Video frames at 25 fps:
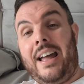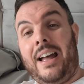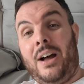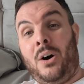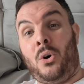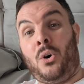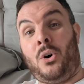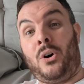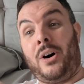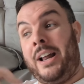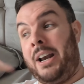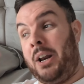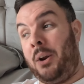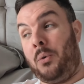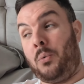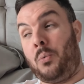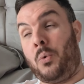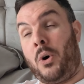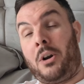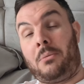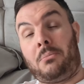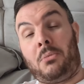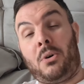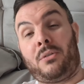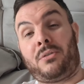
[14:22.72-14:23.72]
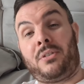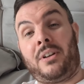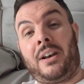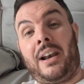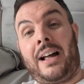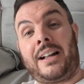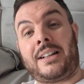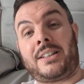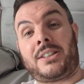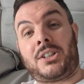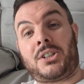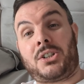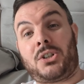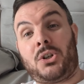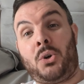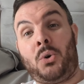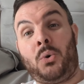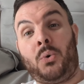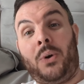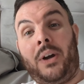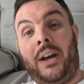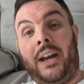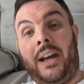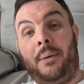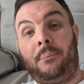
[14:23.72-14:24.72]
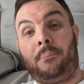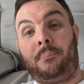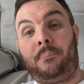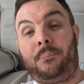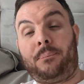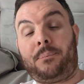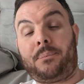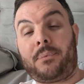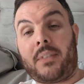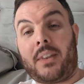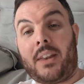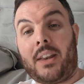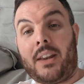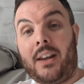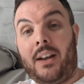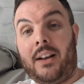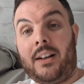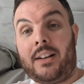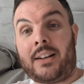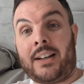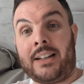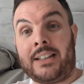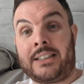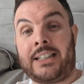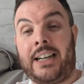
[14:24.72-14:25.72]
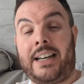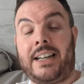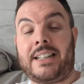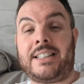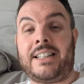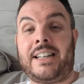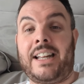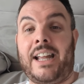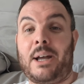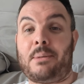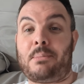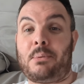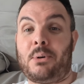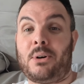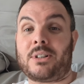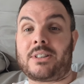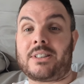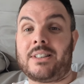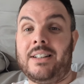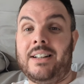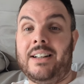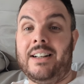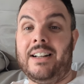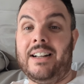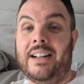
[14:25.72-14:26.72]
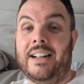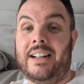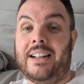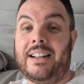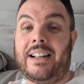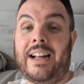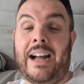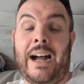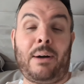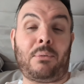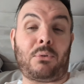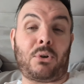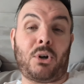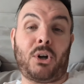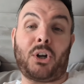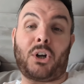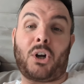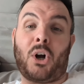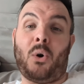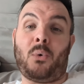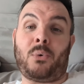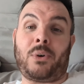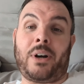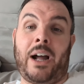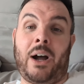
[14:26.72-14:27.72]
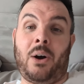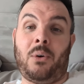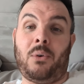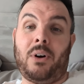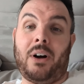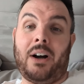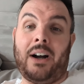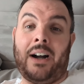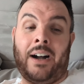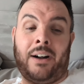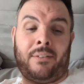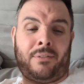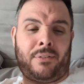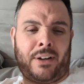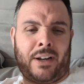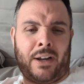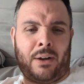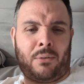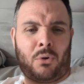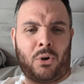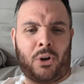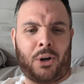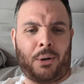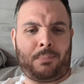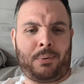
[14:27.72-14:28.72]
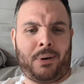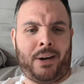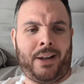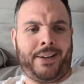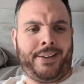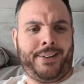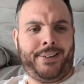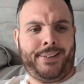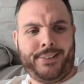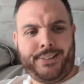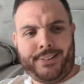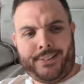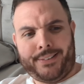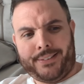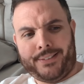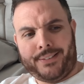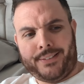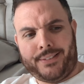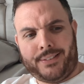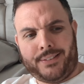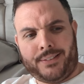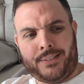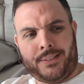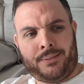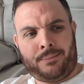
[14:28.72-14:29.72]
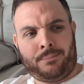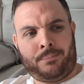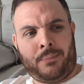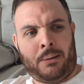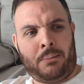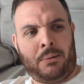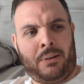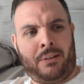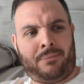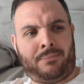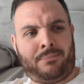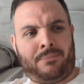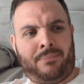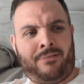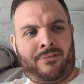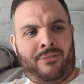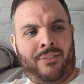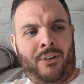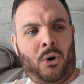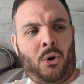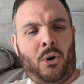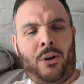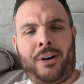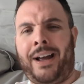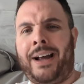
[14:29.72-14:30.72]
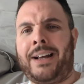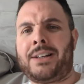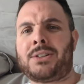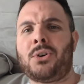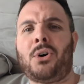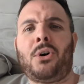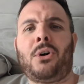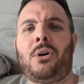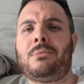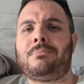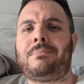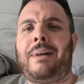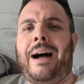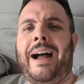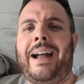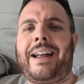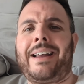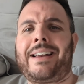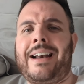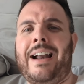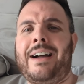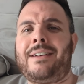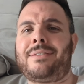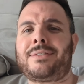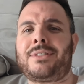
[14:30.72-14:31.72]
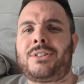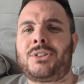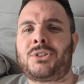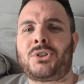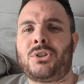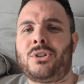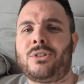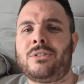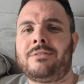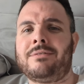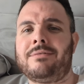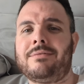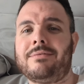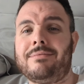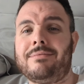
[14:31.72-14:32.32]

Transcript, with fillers: or any one of my other lads who um, can take you to the airport. I'm going to go now. I think I'm going to play maybe Fortnite or Minecraft or something,